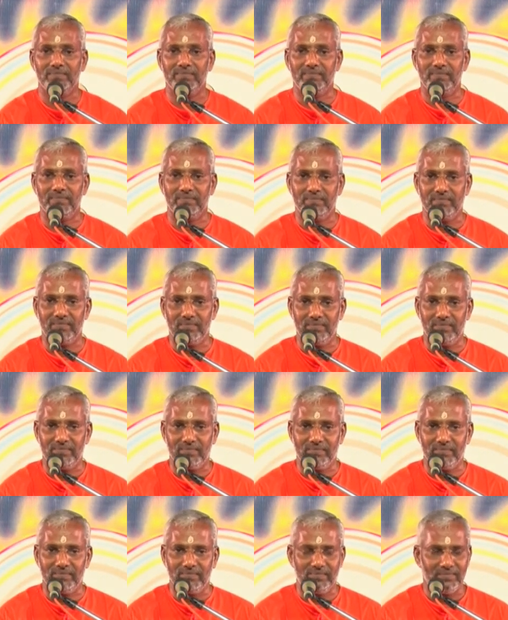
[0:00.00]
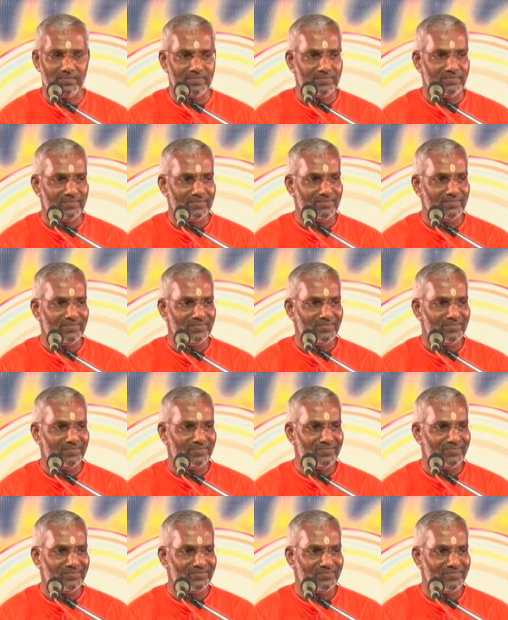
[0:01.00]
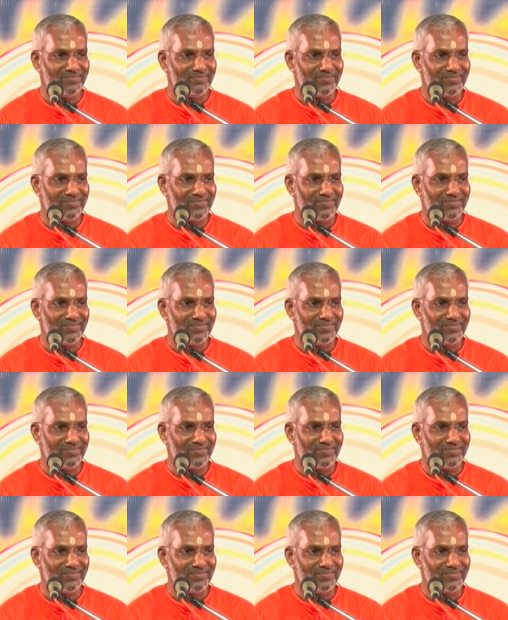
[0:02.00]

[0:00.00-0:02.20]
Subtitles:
Nothing is said.